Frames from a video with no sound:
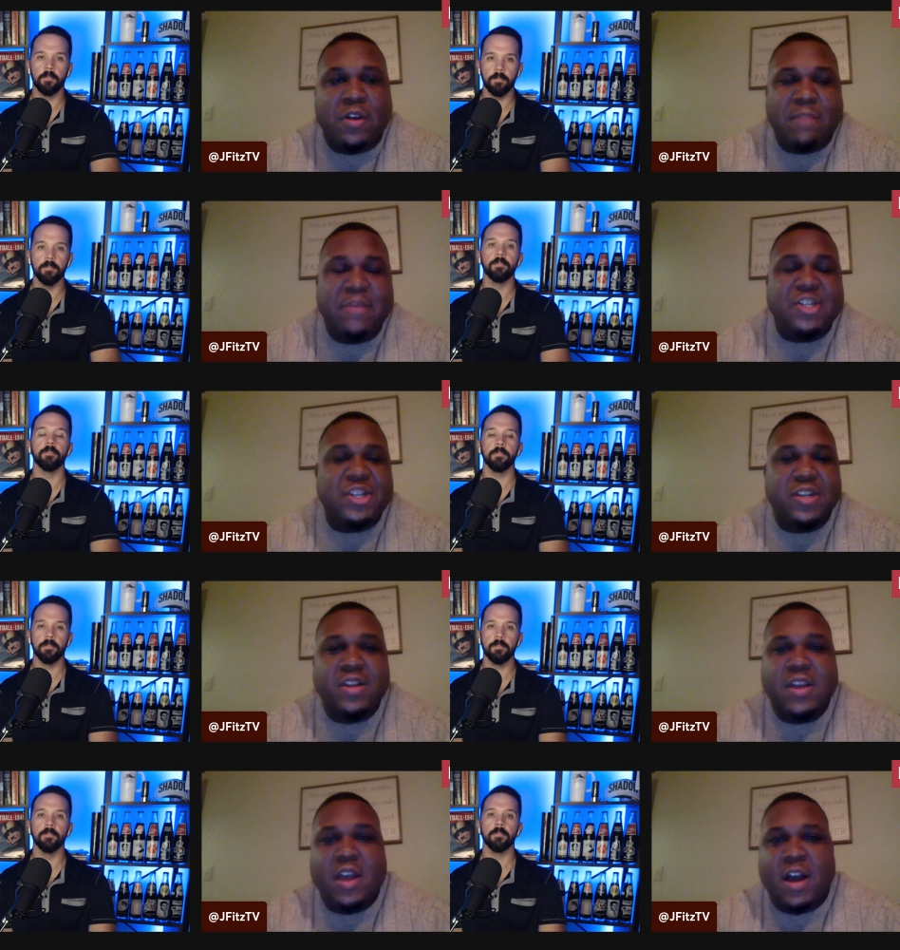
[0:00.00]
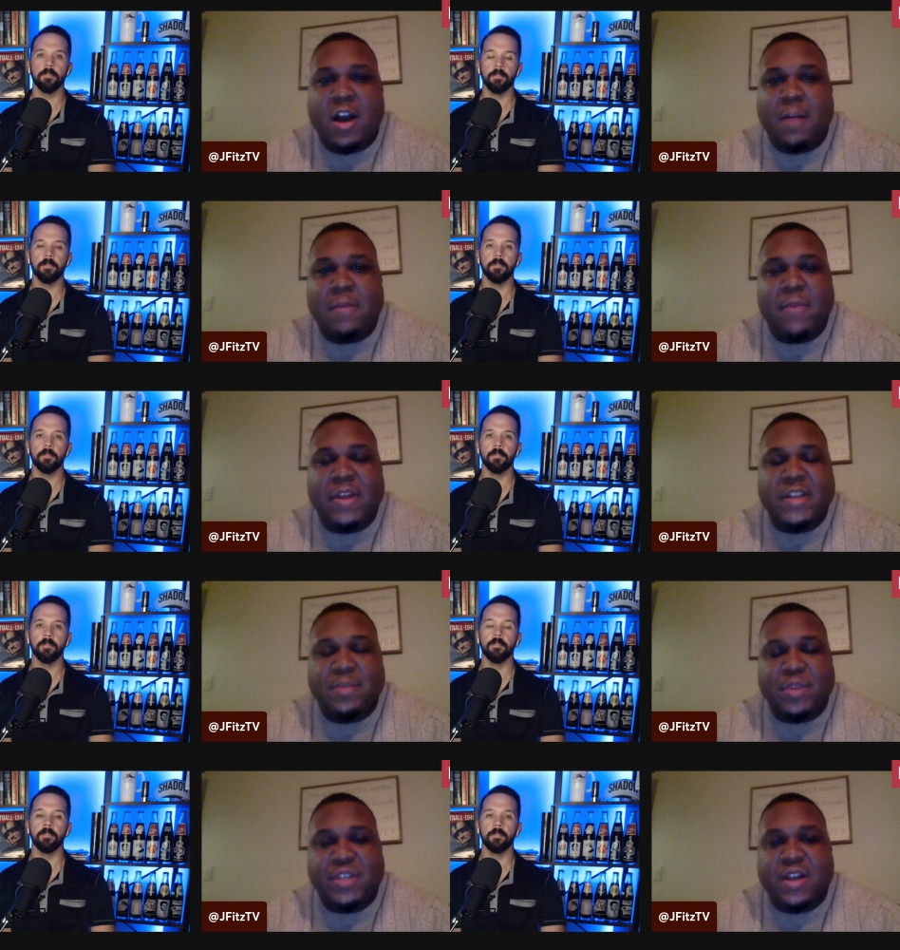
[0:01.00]
Speaker 1: know, he mentioned in Monday's
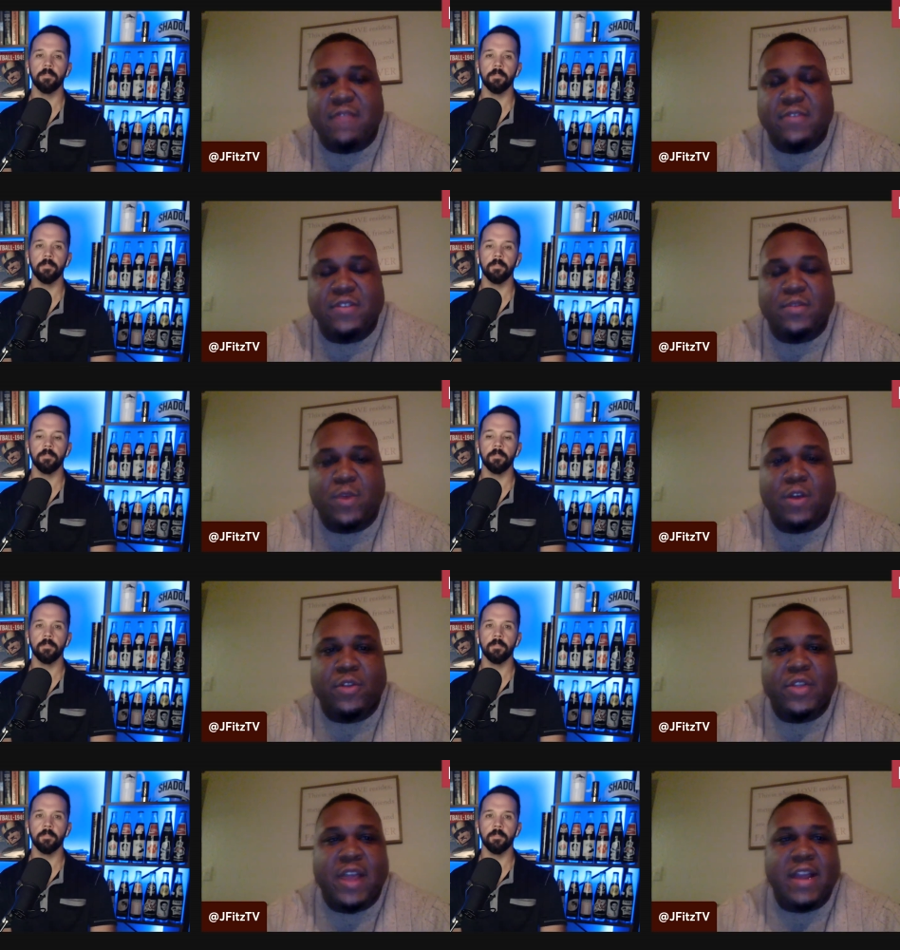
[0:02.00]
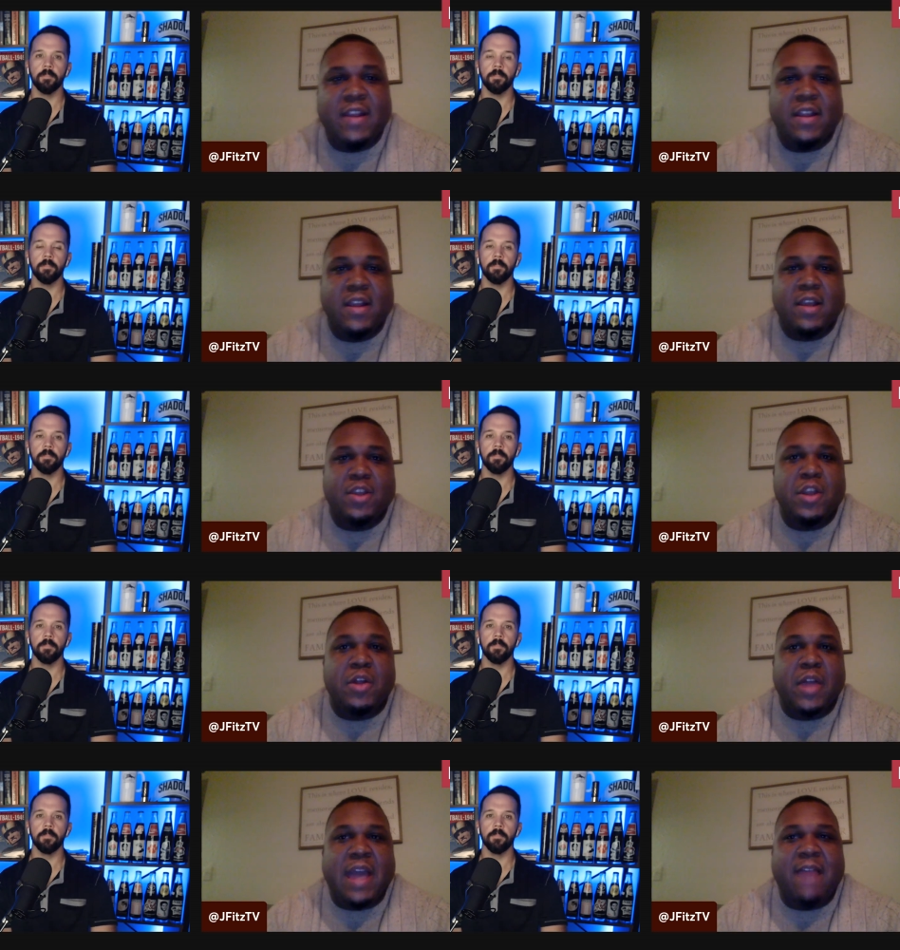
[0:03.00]
press conference as well that, you know,
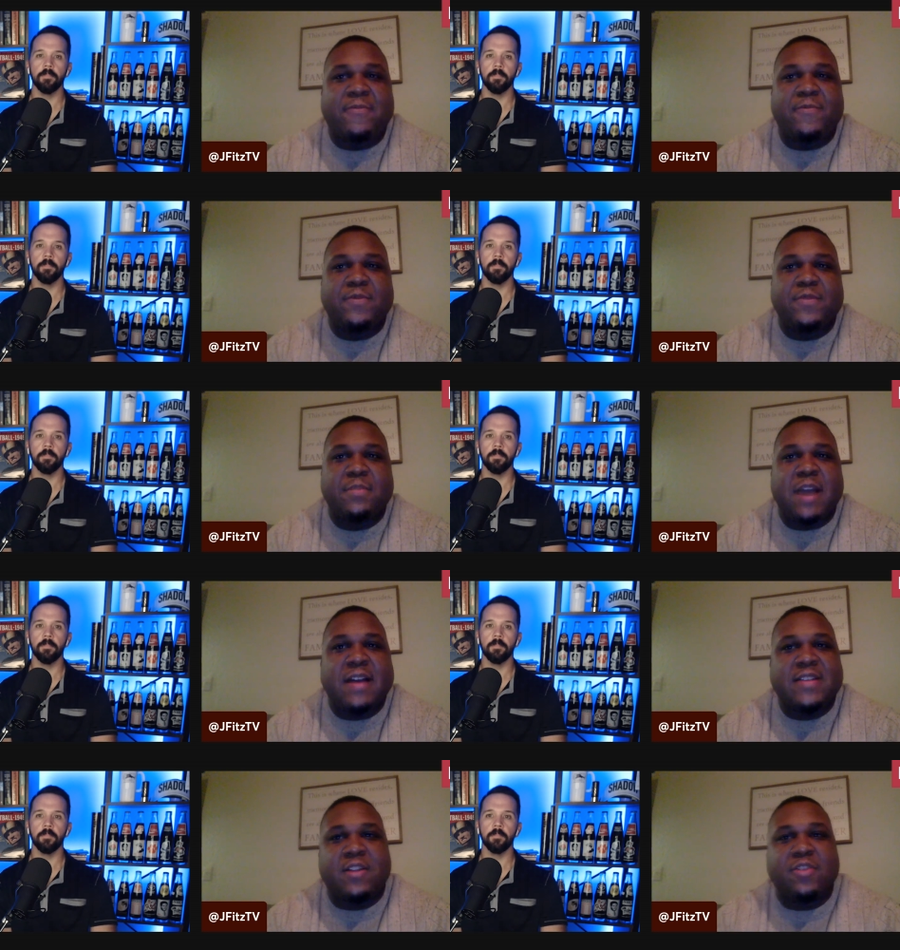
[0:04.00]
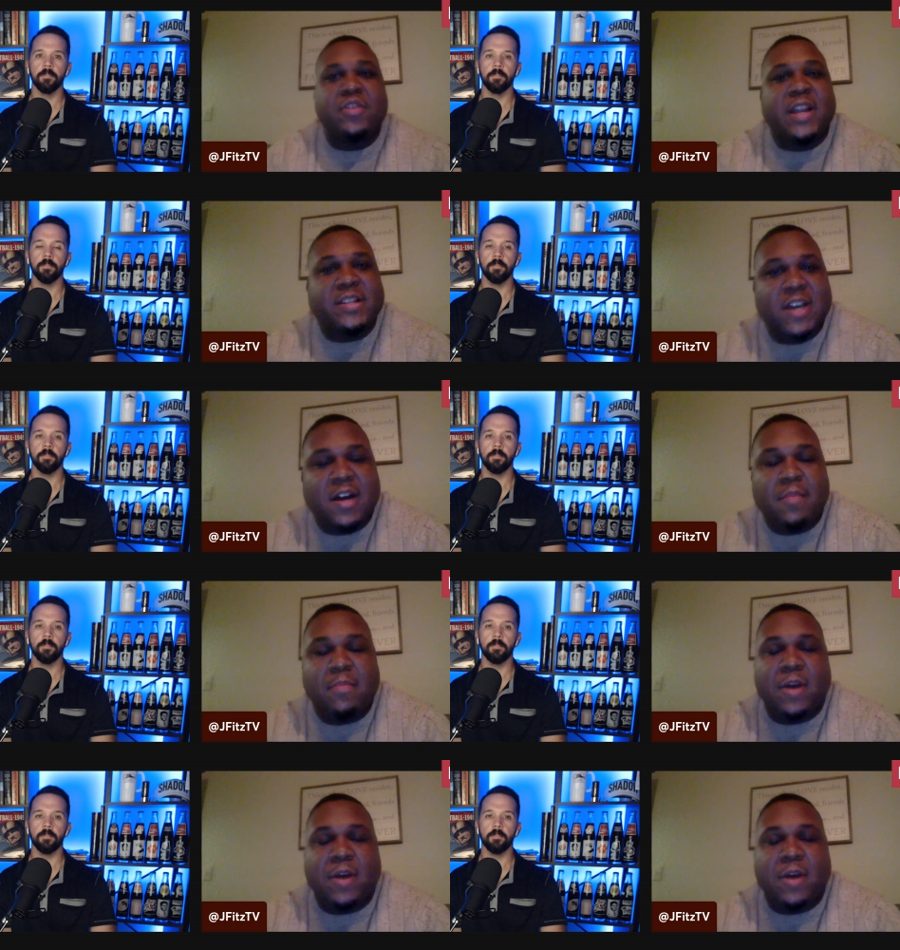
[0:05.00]
they have some guys that are nicked up.